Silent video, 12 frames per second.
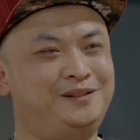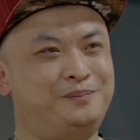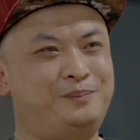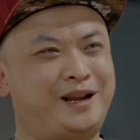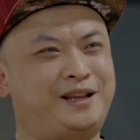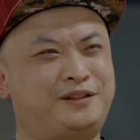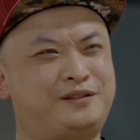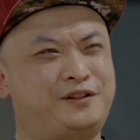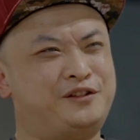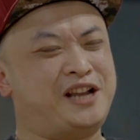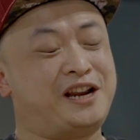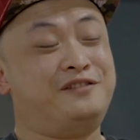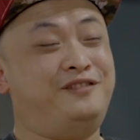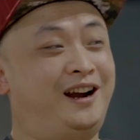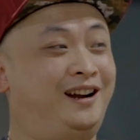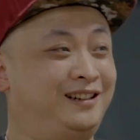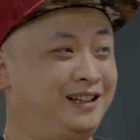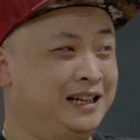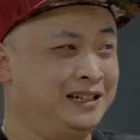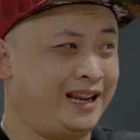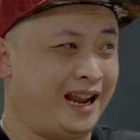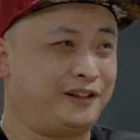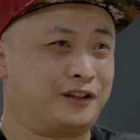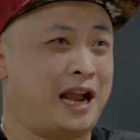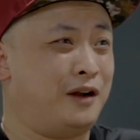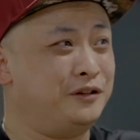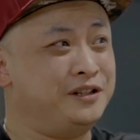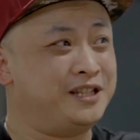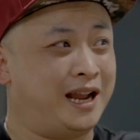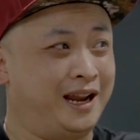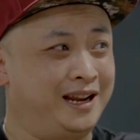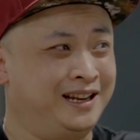make it the second round at the Kowloon side.